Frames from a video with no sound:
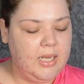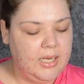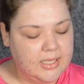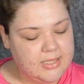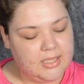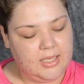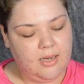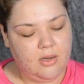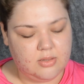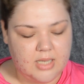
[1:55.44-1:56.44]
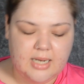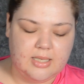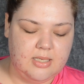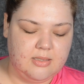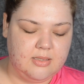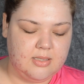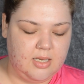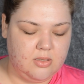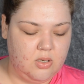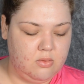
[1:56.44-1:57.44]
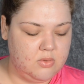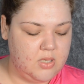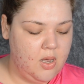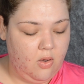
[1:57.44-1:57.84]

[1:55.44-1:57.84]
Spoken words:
lightening or darkening skin tones,